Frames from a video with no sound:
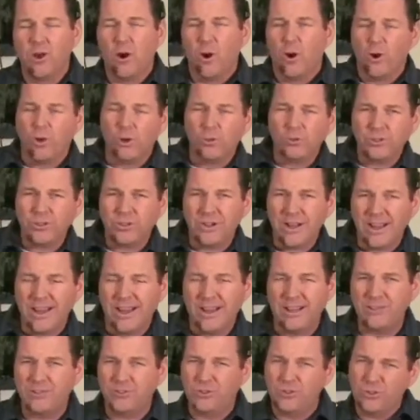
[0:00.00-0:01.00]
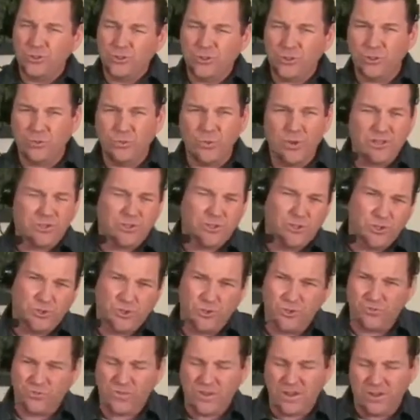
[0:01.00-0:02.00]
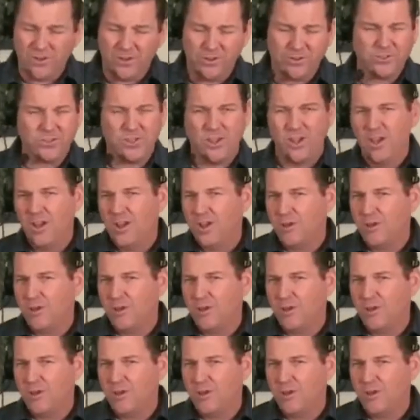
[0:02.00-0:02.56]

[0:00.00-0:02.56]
hold your hands, use your wrist, use your fingers,